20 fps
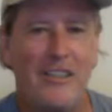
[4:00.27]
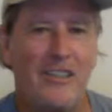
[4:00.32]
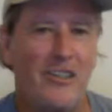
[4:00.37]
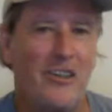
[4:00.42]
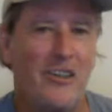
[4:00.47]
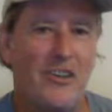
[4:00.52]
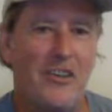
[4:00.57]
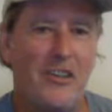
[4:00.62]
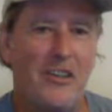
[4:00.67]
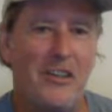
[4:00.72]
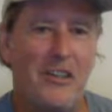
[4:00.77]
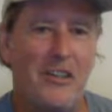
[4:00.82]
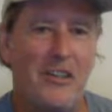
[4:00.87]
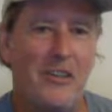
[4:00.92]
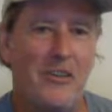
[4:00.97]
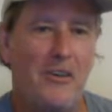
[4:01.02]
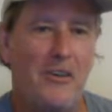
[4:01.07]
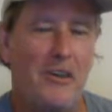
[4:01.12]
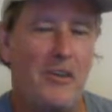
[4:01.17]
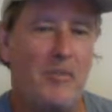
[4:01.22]
you're going to
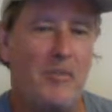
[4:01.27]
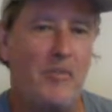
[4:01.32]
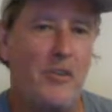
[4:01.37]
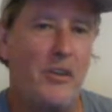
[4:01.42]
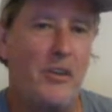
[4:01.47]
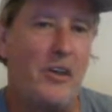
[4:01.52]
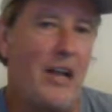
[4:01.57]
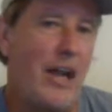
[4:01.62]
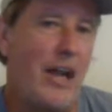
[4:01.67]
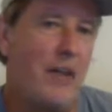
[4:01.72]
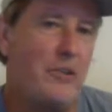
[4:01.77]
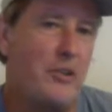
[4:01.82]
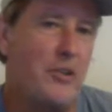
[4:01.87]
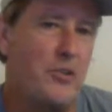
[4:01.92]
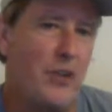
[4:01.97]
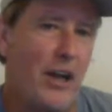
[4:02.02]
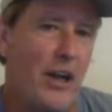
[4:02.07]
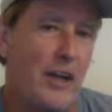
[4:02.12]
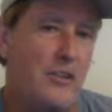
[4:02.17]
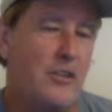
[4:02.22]
have
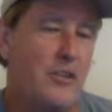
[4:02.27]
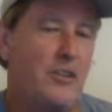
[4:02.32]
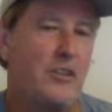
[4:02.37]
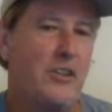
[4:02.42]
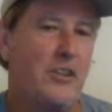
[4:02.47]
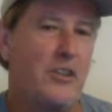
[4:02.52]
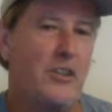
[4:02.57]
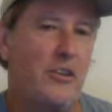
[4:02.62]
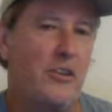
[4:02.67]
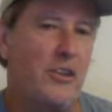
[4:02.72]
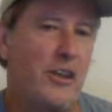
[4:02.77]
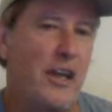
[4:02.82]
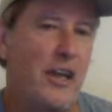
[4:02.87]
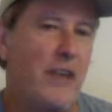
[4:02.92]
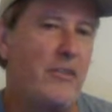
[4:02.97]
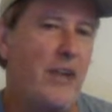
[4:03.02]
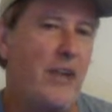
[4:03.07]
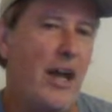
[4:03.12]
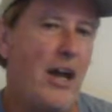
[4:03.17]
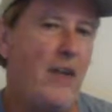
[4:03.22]
detractors, and you're going
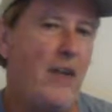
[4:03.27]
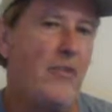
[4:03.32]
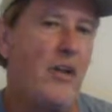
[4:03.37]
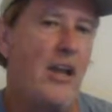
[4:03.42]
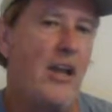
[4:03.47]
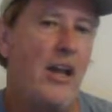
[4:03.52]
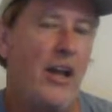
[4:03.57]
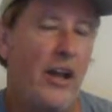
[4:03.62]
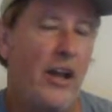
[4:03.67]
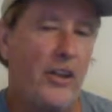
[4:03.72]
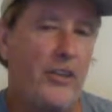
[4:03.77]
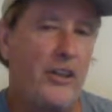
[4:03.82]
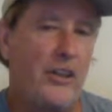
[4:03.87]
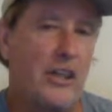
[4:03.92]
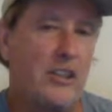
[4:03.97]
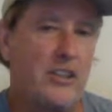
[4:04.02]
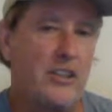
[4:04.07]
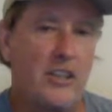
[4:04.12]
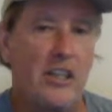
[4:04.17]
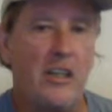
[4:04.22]
to have a thick
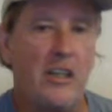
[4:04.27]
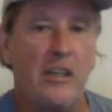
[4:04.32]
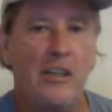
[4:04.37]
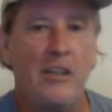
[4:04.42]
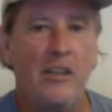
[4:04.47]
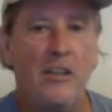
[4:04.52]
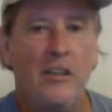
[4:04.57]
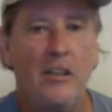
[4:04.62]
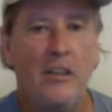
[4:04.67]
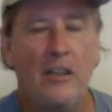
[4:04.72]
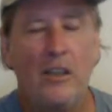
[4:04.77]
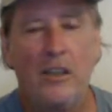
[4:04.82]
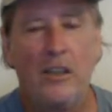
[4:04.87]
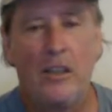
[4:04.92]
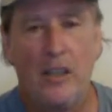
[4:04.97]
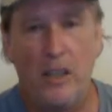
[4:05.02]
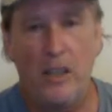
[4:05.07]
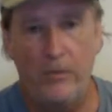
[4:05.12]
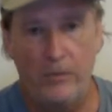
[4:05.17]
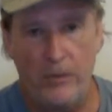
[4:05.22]
skin
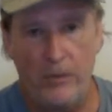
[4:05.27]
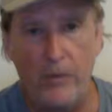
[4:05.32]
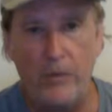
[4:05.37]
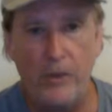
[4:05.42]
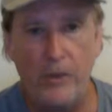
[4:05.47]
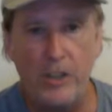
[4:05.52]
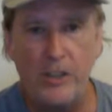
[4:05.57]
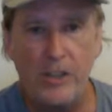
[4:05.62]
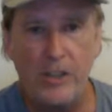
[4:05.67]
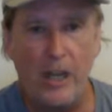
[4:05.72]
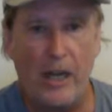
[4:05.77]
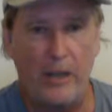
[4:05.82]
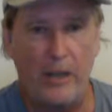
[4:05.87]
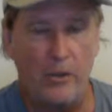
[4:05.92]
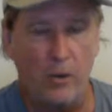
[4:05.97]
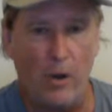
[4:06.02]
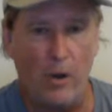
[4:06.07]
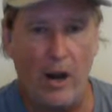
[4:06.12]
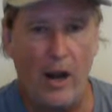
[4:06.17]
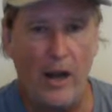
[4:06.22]
if you decide to
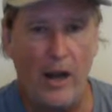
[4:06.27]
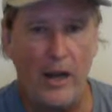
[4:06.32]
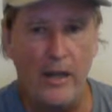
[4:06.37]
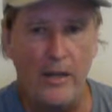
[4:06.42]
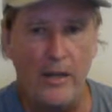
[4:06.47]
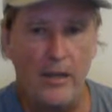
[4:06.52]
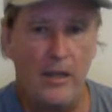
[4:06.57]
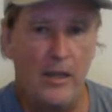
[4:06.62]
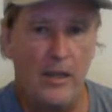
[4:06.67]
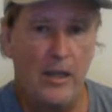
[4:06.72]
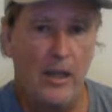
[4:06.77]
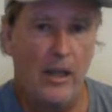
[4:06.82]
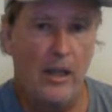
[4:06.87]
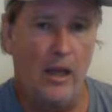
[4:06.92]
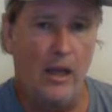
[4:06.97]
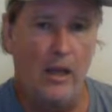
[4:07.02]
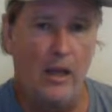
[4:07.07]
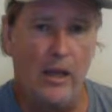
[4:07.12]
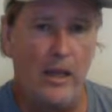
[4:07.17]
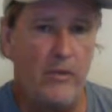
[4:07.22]
write,
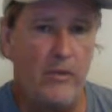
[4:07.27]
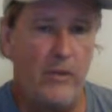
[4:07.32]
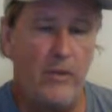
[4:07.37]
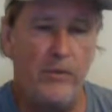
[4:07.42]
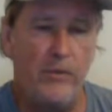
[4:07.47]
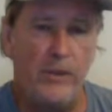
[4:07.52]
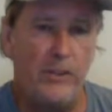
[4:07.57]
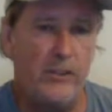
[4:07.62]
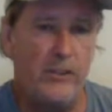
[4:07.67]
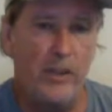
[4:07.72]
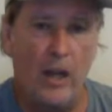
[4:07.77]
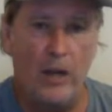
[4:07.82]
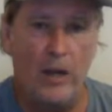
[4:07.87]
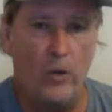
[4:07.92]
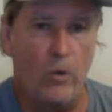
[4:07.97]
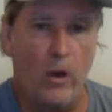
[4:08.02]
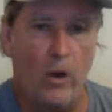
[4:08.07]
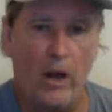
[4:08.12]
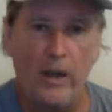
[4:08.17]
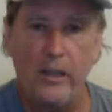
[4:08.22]
even if it's not
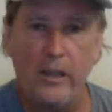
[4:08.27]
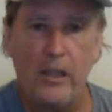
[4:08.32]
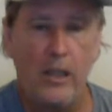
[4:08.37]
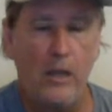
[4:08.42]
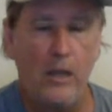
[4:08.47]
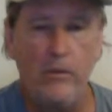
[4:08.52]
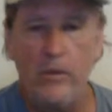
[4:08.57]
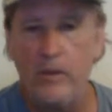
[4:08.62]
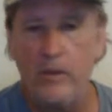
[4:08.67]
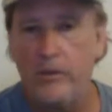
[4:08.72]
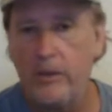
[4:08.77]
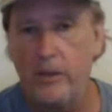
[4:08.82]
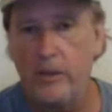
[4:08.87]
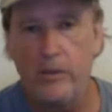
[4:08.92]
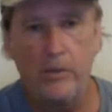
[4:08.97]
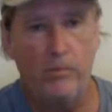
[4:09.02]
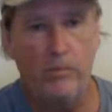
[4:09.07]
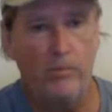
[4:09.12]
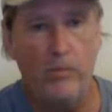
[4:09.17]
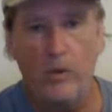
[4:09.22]
erotica, even if it's
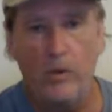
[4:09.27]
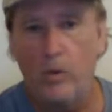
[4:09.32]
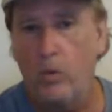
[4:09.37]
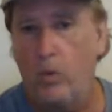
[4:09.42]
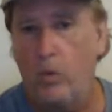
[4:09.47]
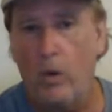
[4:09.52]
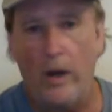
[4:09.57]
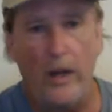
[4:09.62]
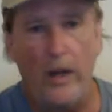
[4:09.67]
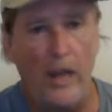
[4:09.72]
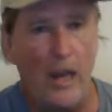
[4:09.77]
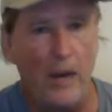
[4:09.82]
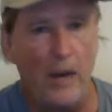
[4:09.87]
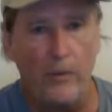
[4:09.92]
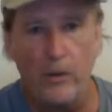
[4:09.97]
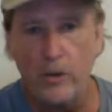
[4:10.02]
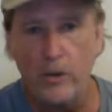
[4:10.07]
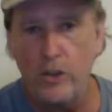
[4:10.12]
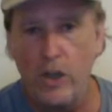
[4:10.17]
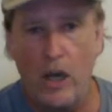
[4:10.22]

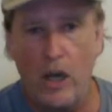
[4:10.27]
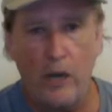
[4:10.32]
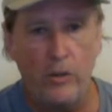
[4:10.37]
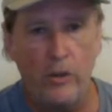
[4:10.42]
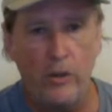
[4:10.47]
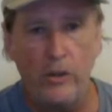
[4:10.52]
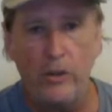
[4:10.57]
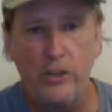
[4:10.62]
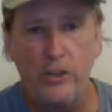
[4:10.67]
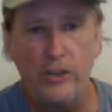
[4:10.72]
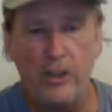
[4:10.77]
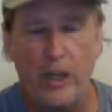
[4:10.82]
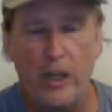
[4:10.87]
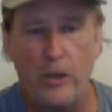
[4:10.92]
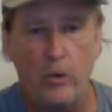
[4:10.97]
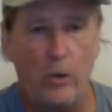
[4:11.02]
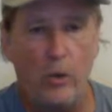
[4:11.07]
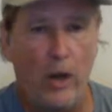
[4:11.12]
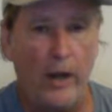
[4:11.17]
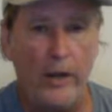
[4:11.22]
whatever genre you decide to
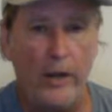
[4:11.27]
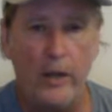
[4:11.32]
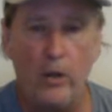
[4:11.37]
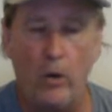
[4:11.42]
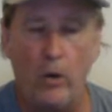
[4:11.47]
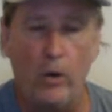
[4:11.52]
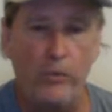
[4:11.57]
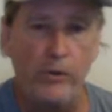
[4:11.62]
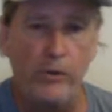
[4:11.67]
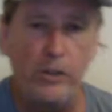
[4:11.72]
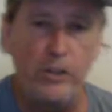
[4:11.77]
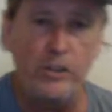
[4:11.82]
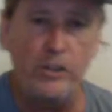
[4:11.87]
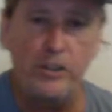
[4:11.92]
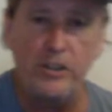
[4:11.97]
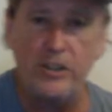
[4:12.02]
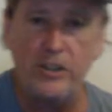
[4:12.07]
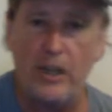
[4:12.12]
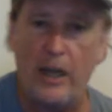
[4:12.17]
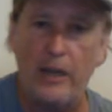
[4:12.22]
write in, or if you just
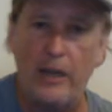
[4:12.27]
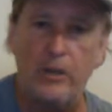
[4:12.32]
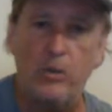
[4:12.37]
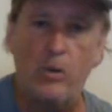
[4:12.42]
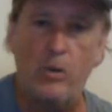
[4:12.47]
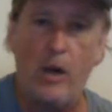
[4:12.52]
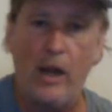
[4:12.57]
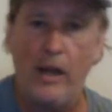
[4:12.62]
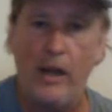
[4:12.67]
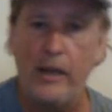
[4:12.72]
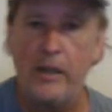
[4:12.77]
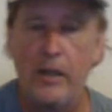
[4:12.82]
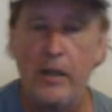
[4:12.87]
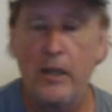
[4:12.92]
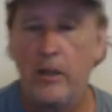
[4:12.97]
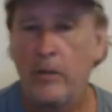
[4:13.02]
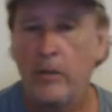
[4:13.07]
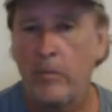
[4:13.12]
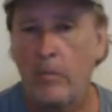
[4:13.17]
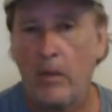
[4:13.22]
decide to write,
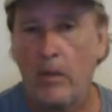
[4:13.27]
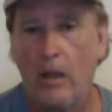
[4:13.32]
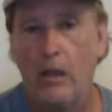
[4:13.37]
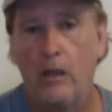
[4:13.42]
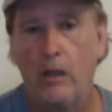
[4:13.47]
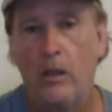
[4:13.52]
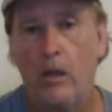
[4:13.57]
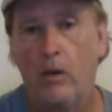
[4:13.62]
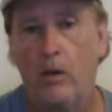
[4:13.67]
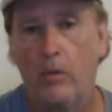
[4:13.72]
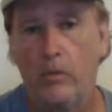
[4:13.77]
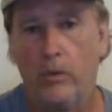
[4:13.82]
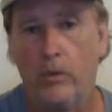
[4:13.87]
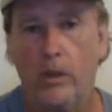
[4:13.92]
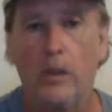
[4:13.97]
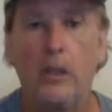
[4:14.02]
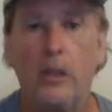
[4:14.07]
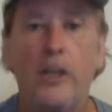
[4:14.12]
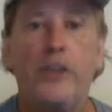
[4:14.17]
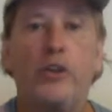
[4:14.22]

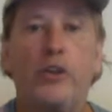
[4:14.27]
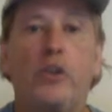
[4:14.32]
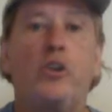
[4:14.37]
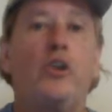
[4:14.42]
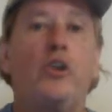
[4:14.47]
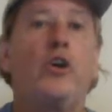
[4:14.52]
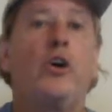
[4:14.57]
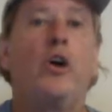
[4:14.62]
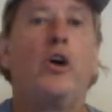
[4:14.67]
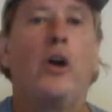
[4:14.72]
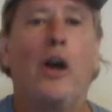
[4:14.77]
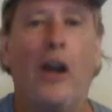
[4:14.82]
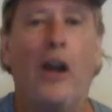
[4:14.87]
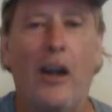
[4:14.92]
literature,